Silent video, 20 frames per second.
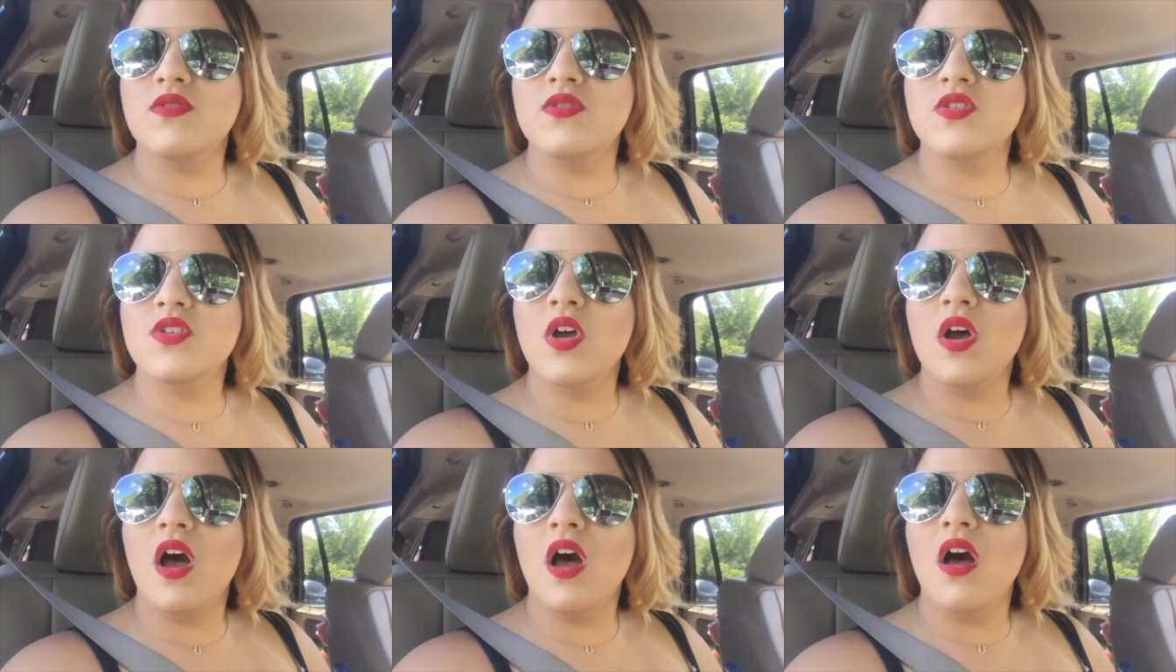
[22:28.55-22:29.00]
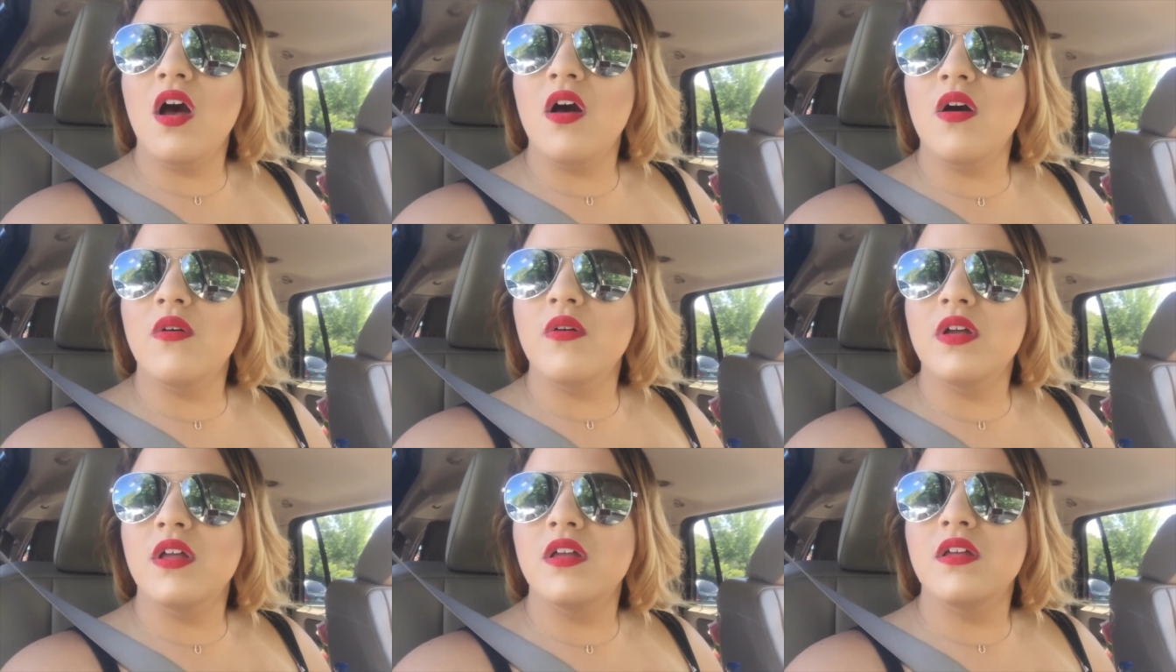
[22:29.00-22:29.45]

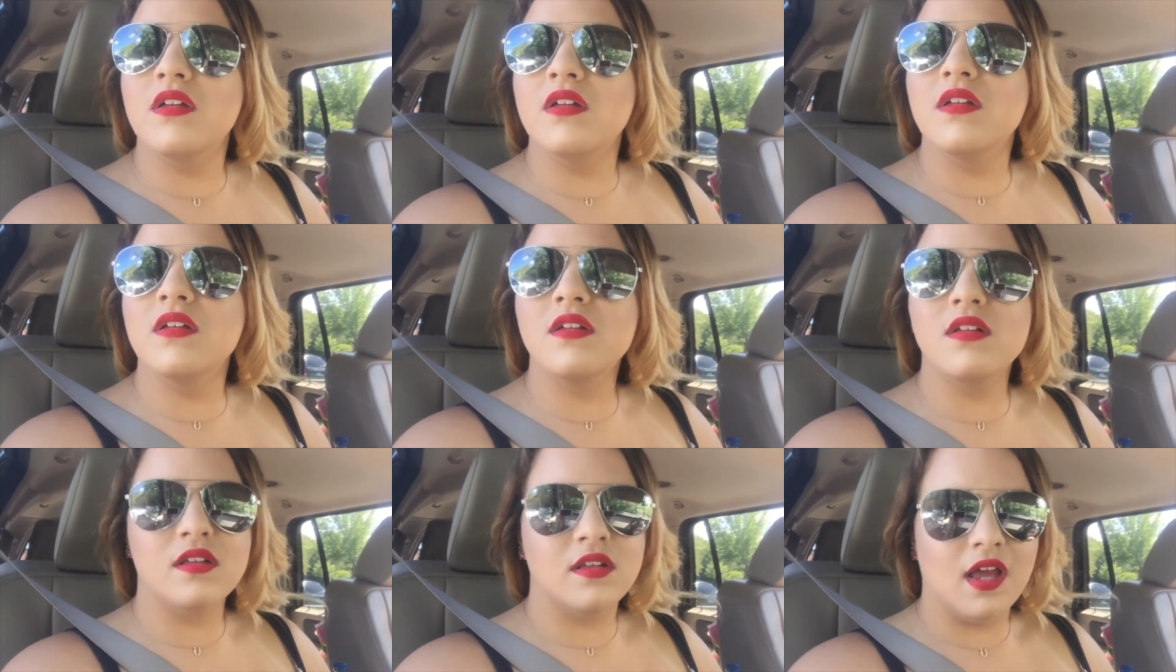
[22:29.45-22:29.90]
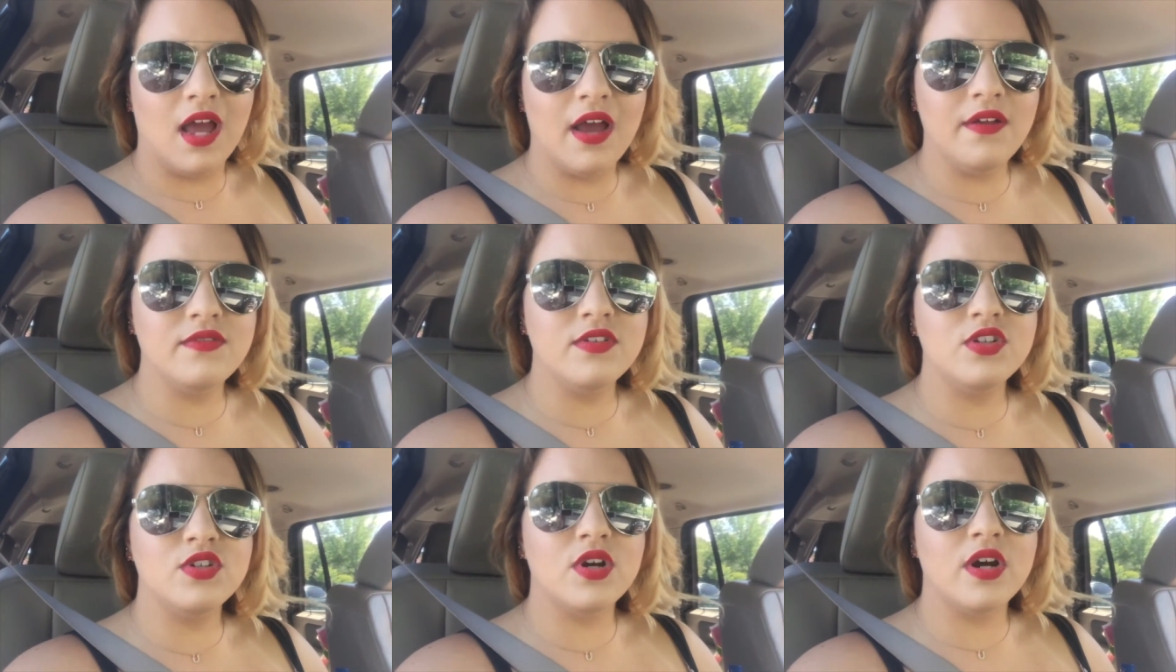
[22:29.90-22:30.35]
So
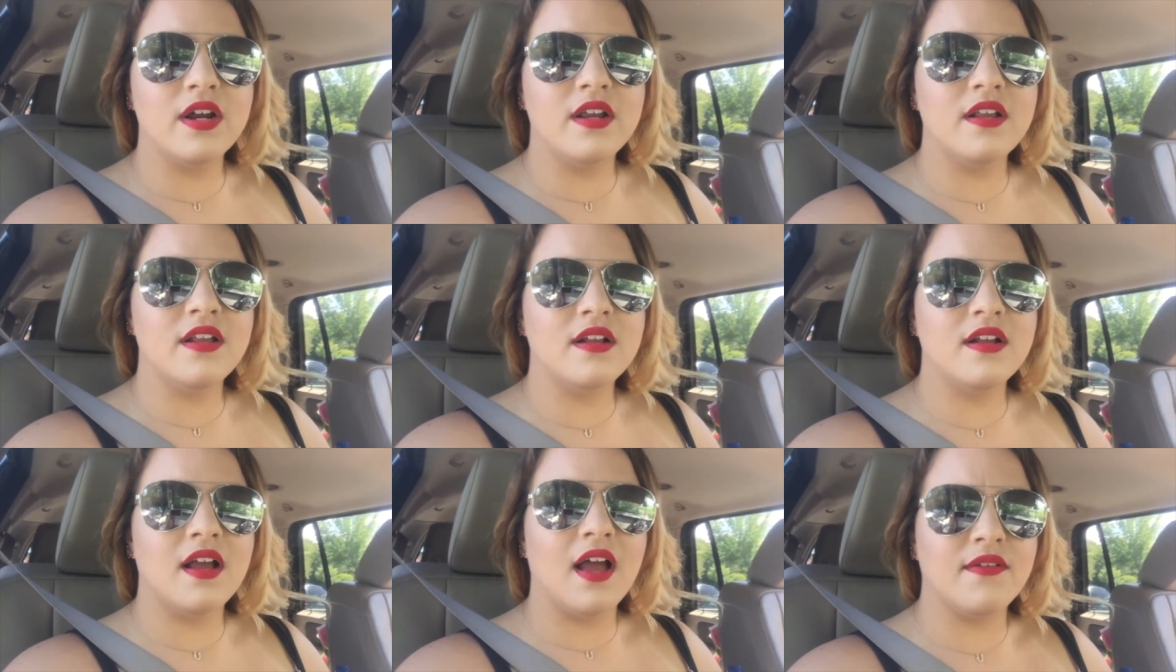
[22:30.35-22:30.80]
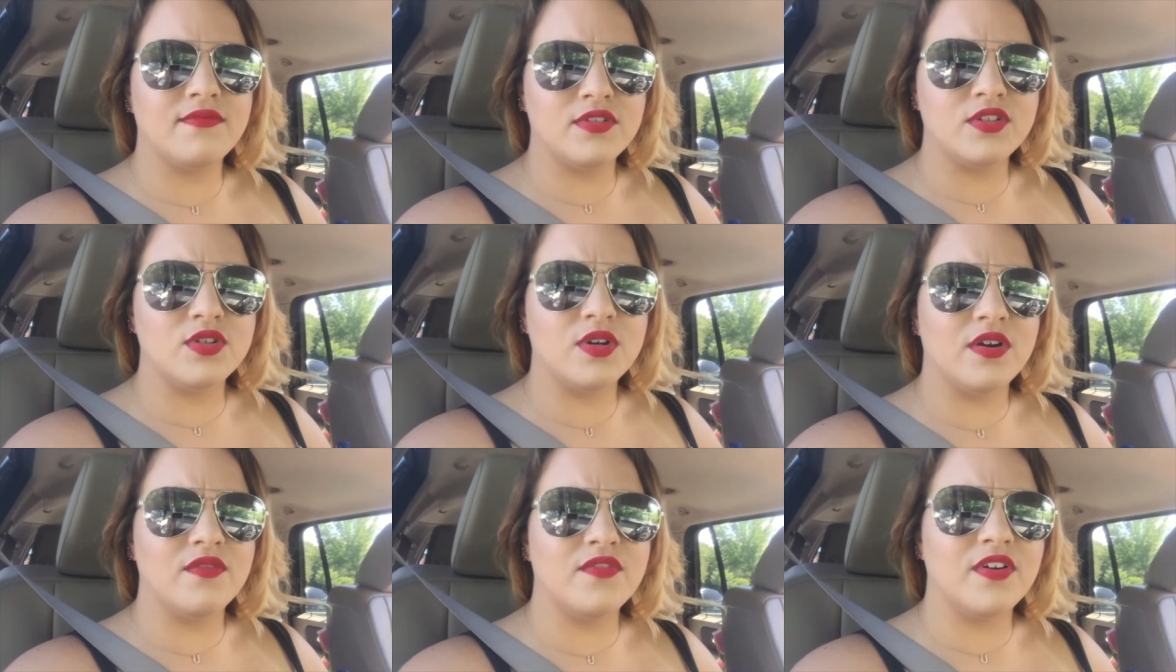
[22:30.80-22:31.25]
have to oh try, have to
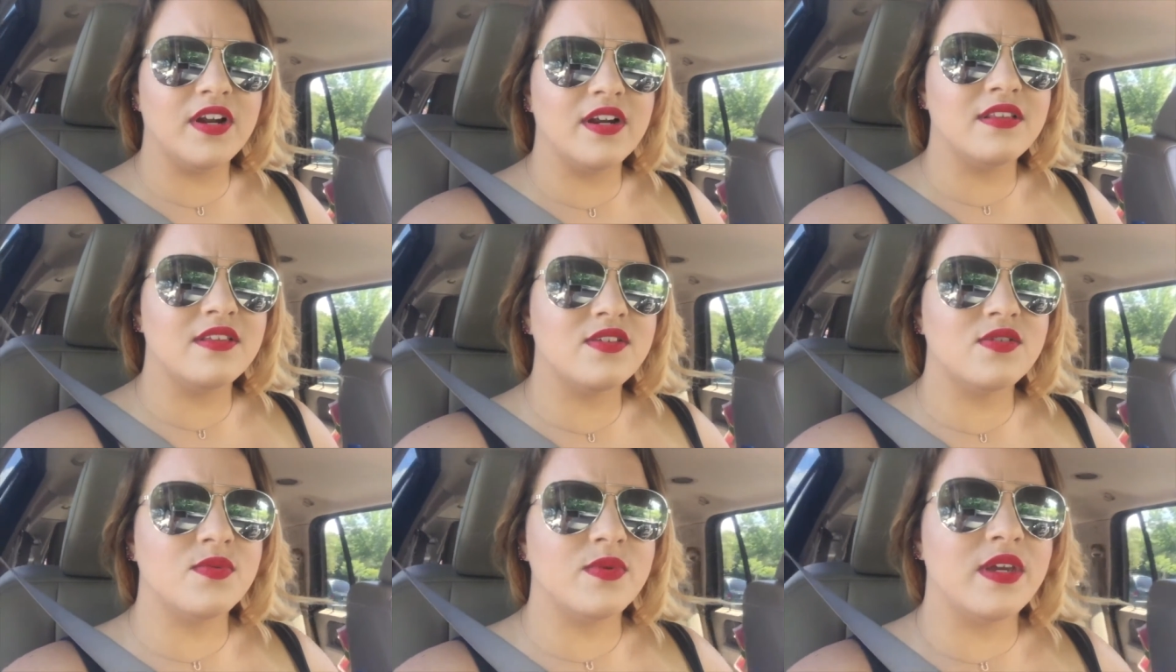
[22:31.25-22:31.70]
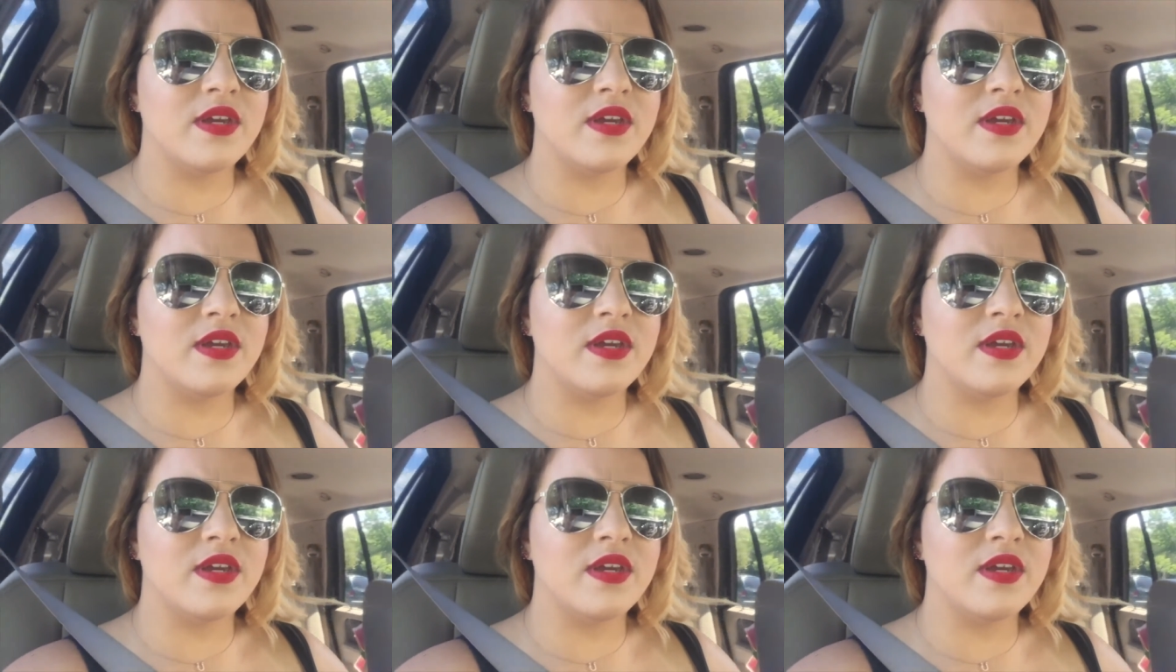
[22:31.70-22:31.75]
try and find it this